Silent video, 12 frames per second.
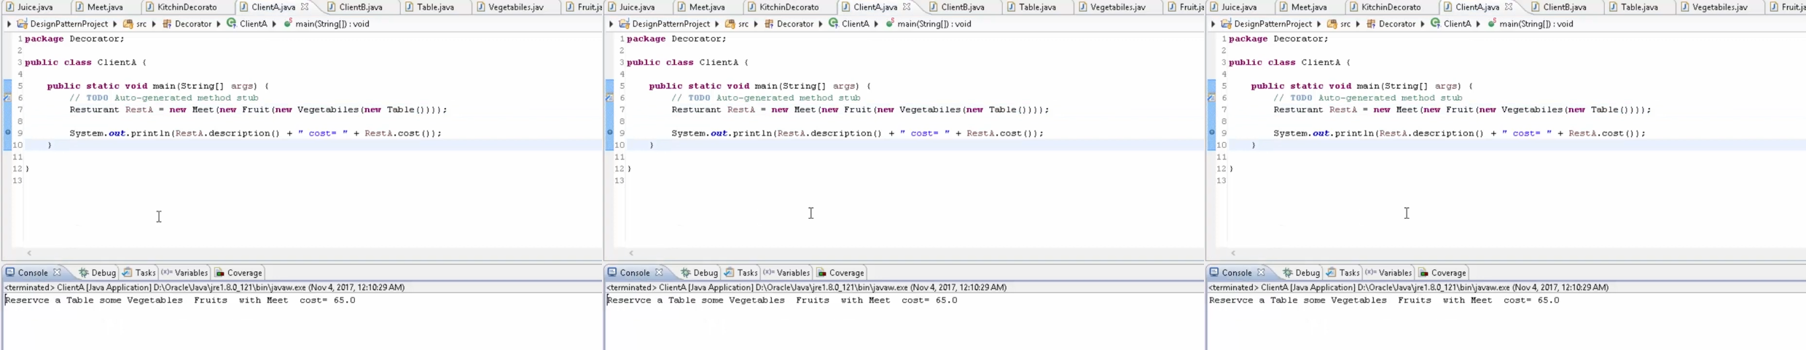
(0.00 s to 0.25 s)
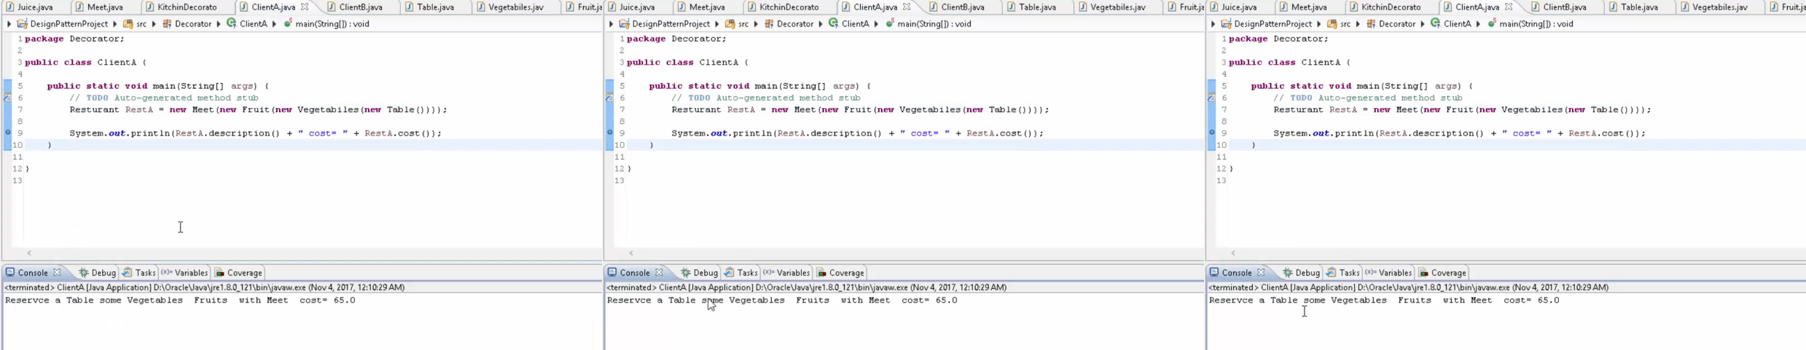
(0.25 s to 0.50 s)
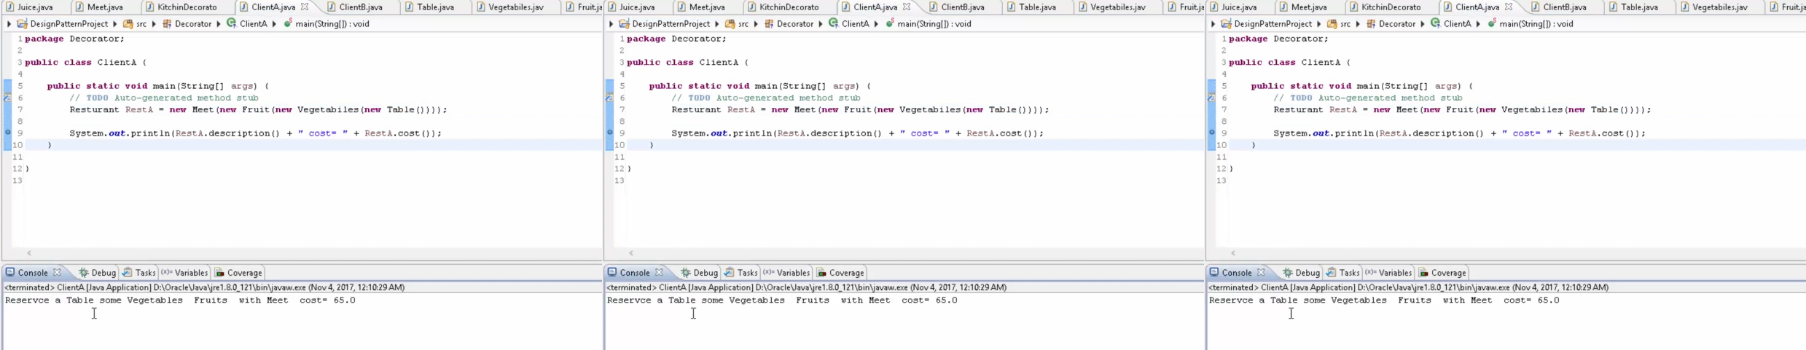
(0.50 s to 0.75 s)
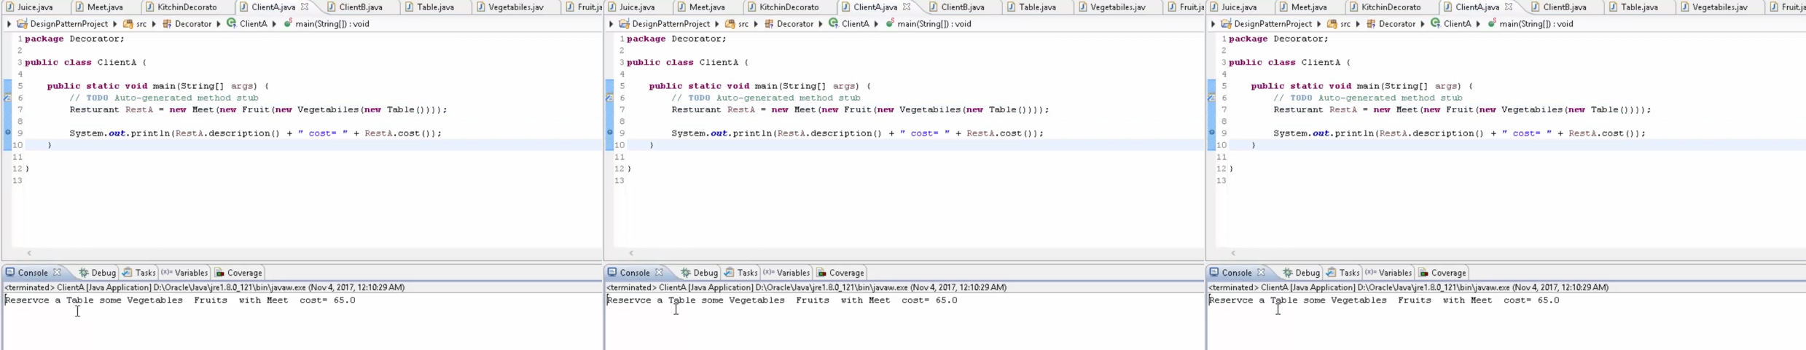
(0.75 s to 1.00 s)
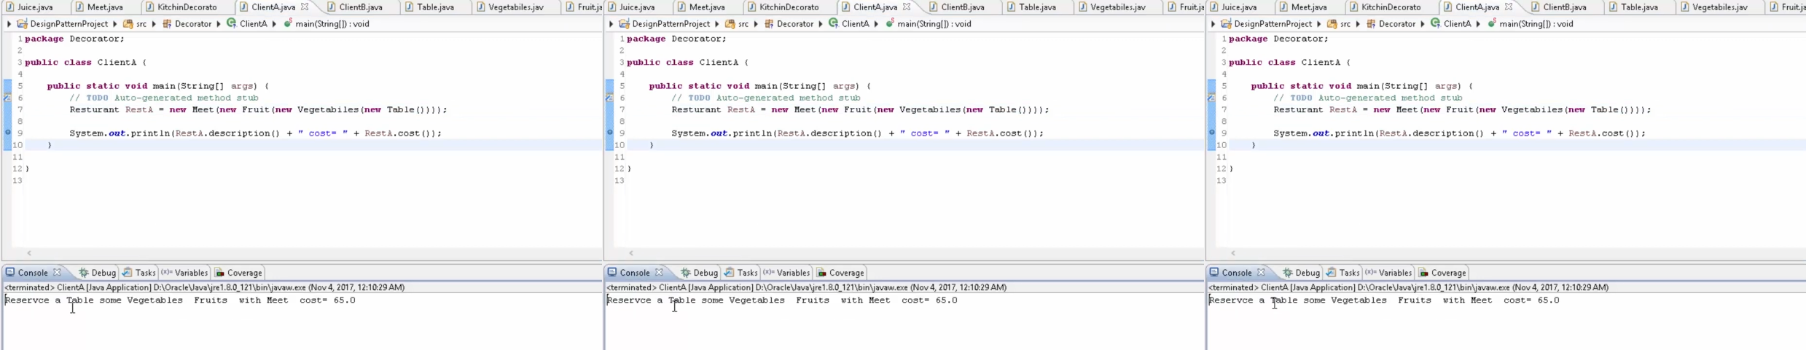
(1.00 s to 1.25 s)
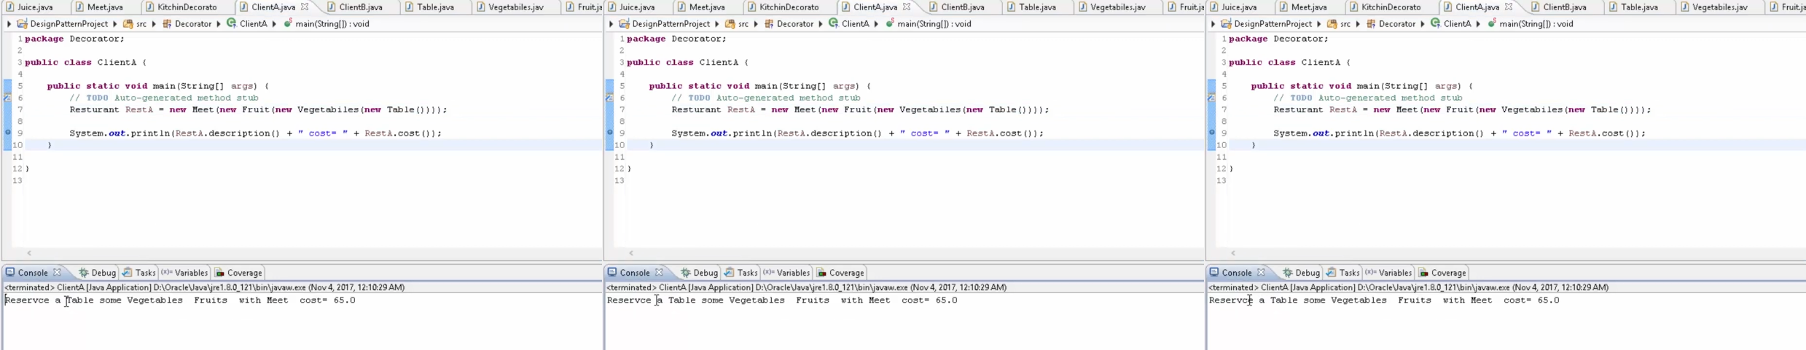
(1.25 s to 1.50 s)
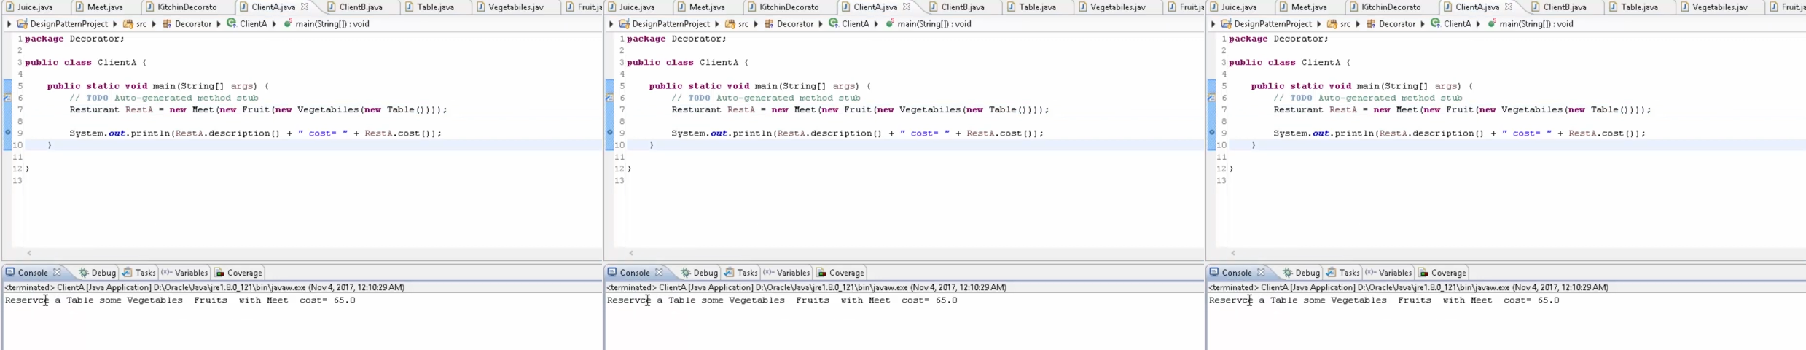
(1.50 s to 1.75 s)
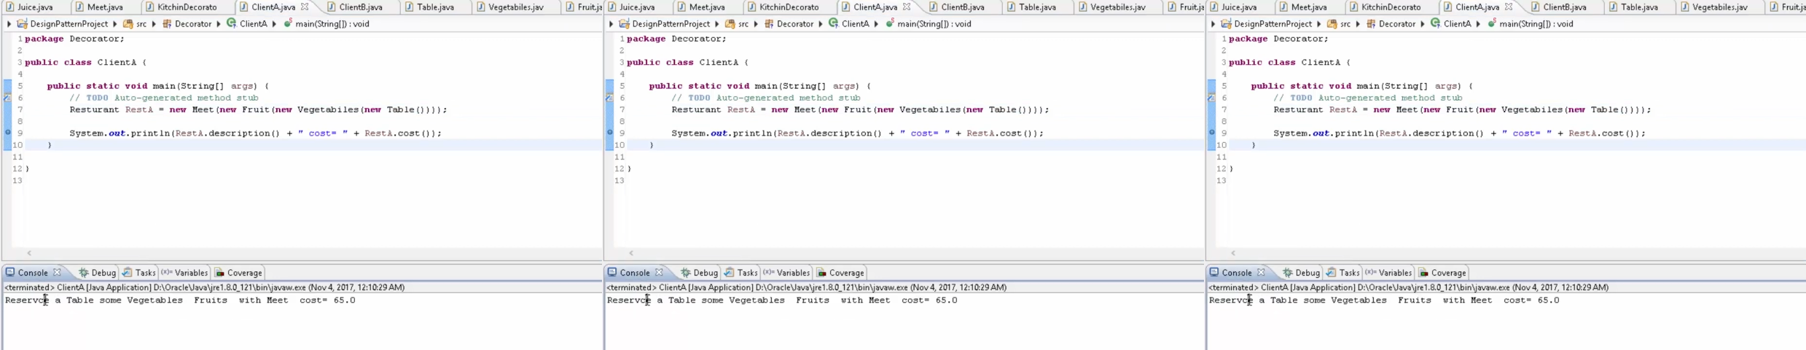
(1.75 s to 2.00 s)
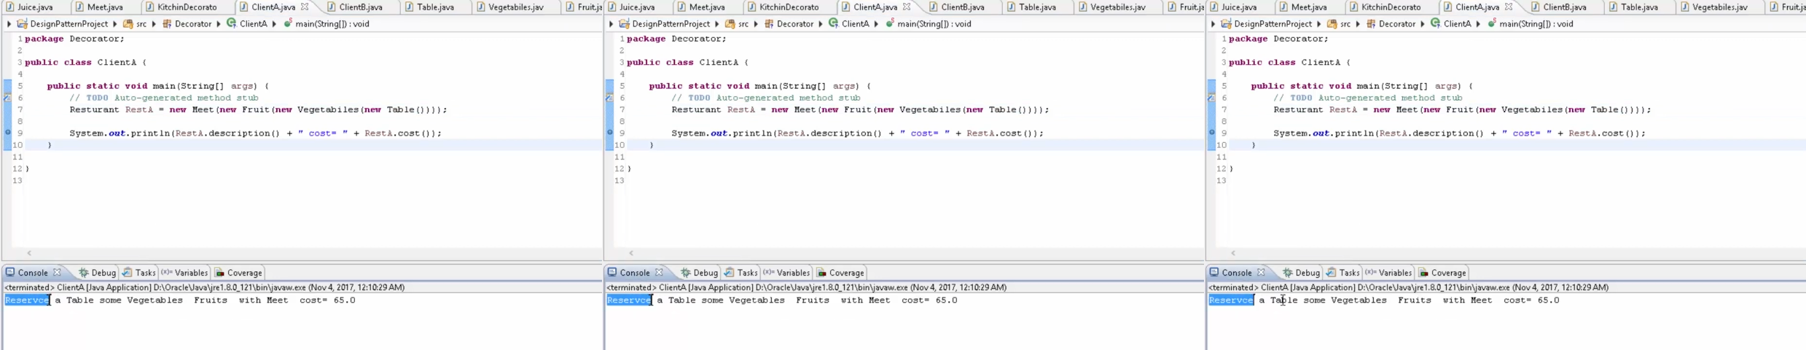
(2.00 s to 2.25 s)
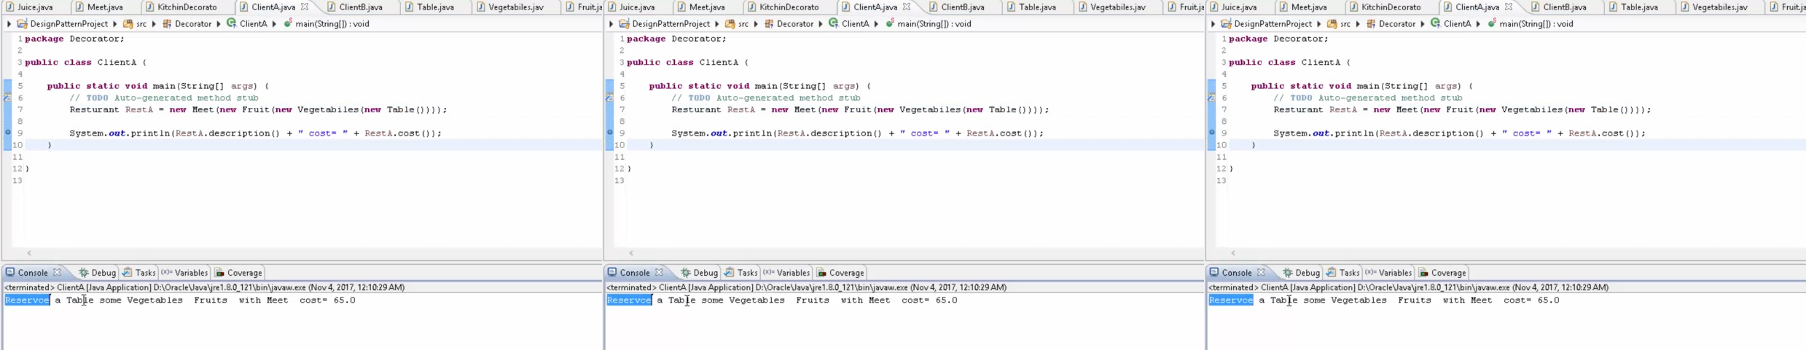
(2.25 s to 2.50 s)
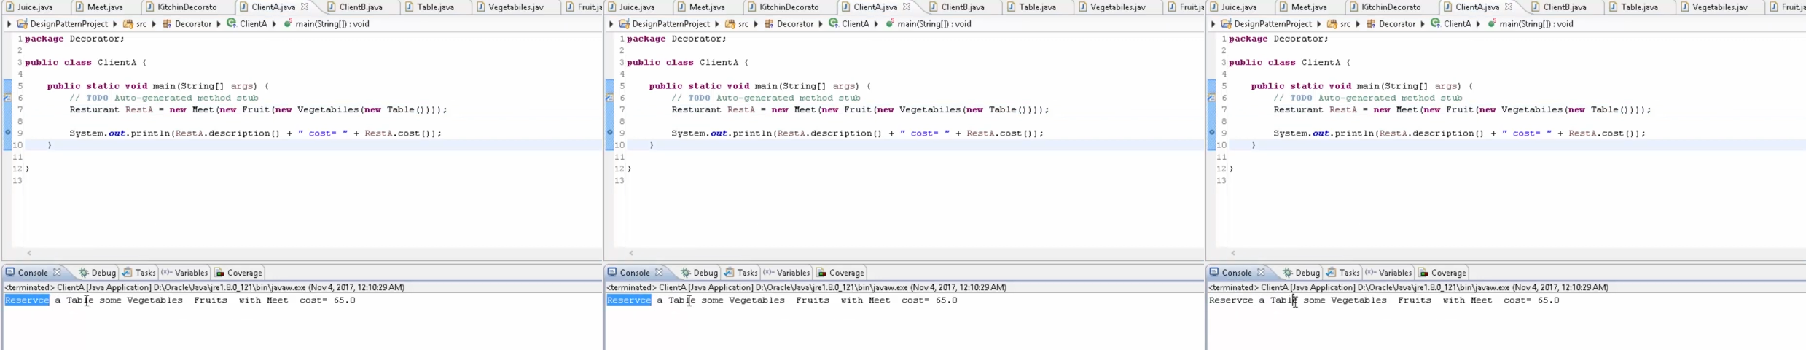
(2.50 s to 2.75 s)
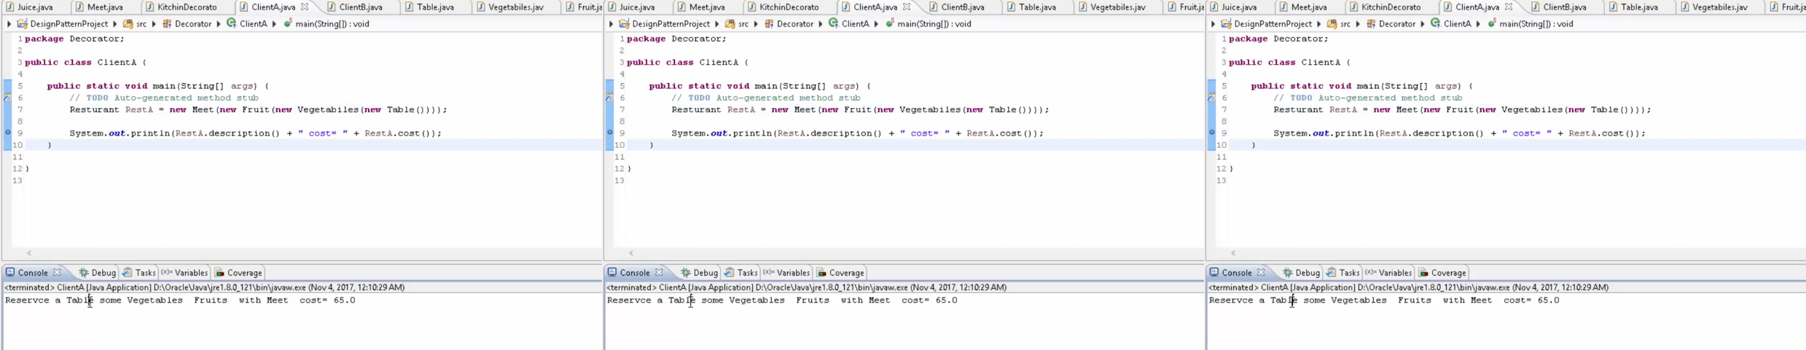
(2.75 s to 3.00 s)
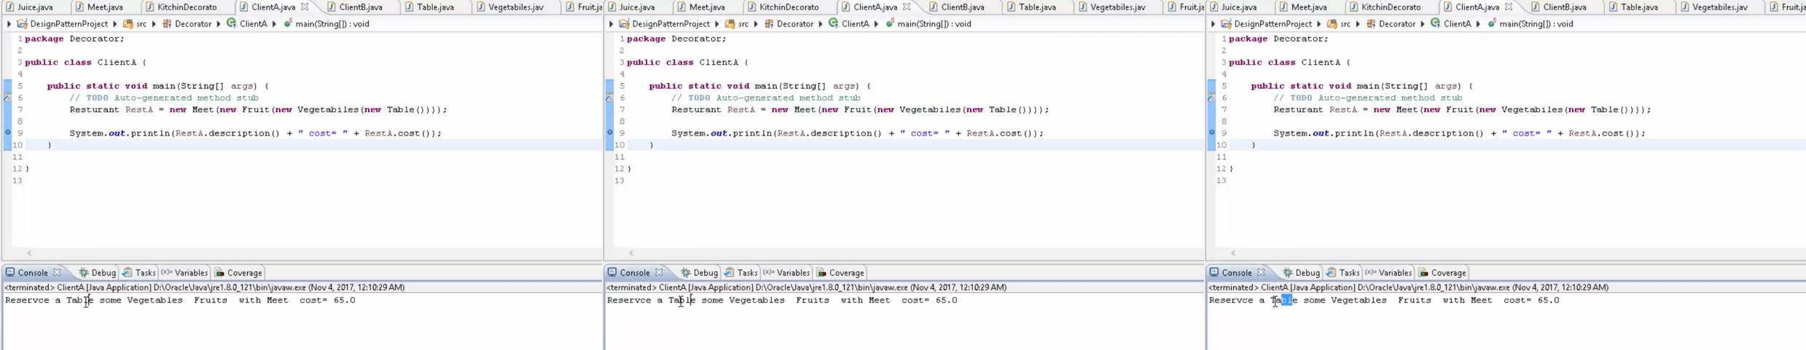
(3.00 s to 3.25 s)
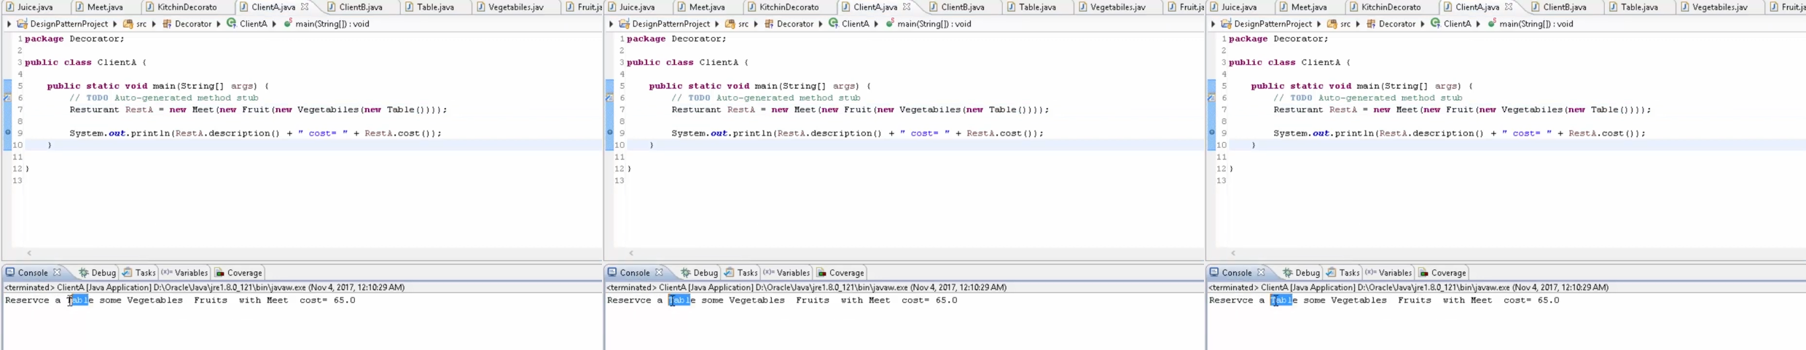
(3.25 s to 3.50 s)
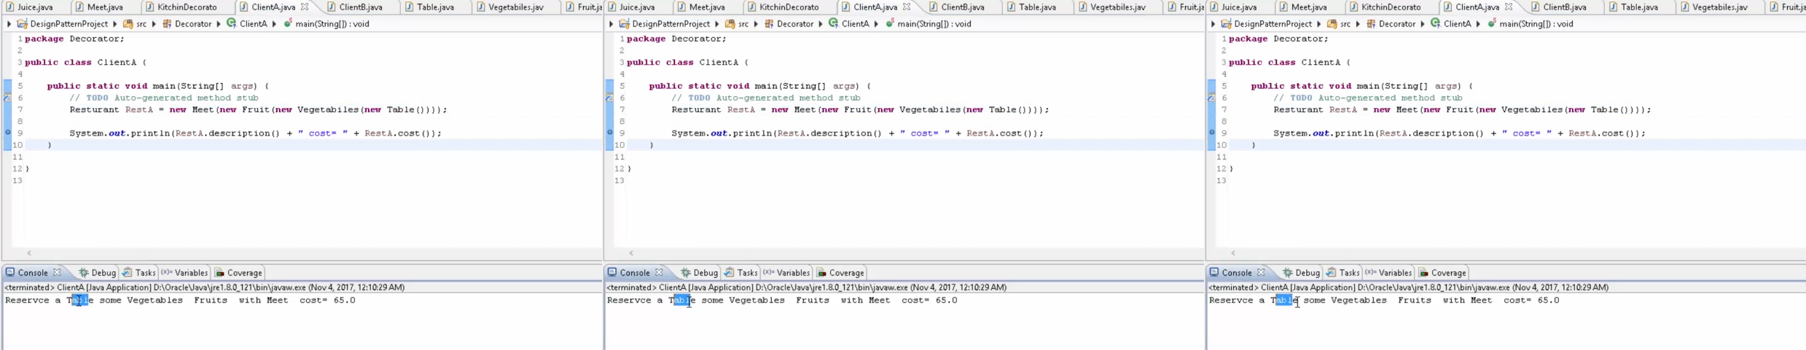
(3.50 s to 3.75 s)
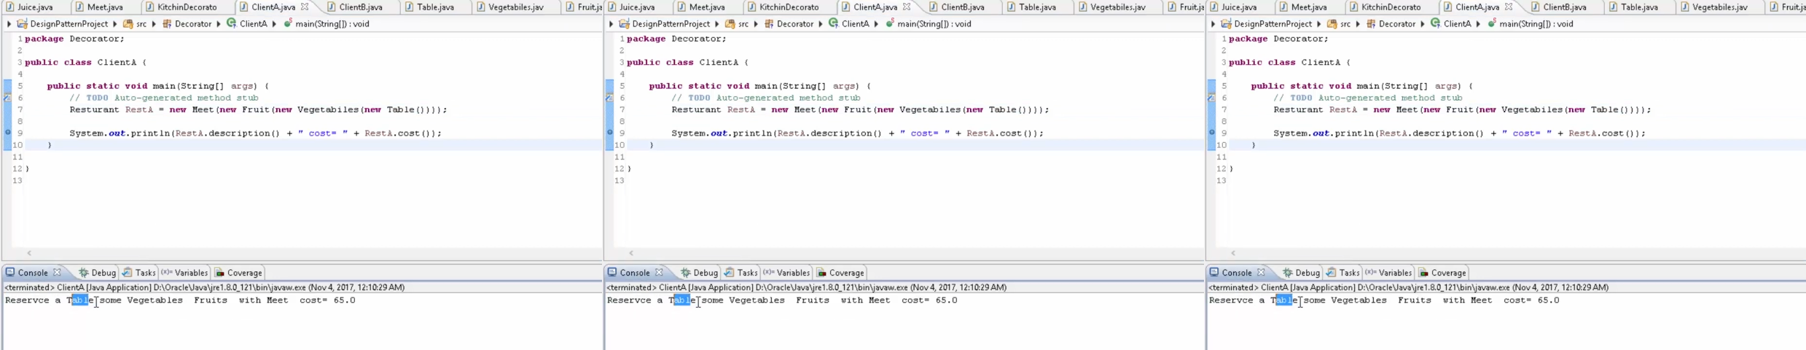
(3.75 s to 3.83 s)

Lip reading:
No face is visible, so there are no lips to read.